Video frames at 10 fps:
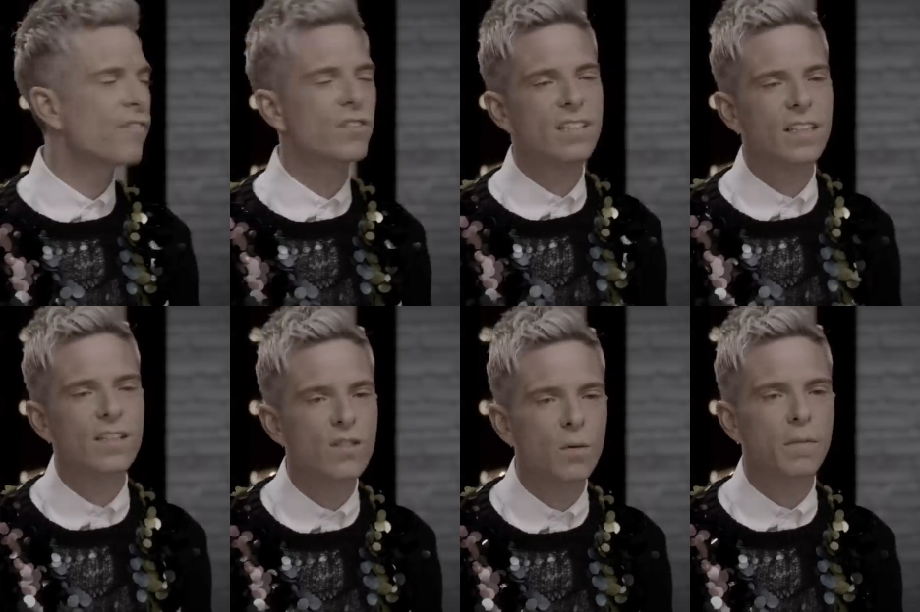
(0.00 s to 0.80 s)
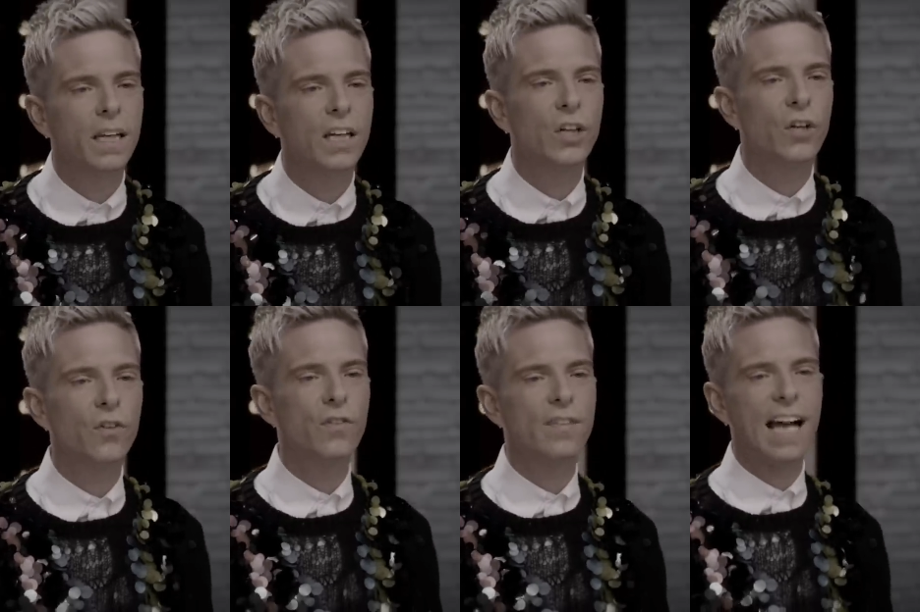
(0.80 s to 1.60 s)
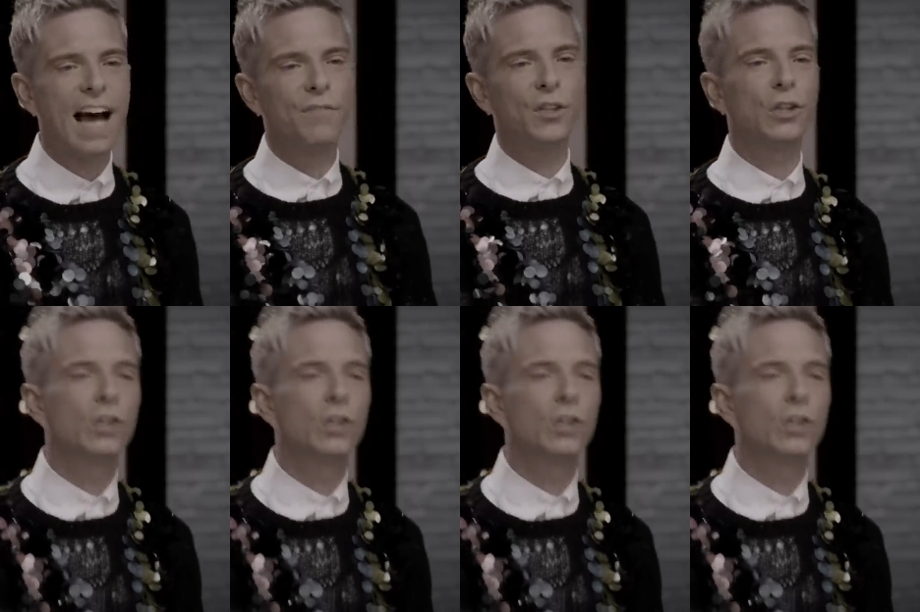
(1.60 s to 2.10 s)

I've just seen so many girls that have your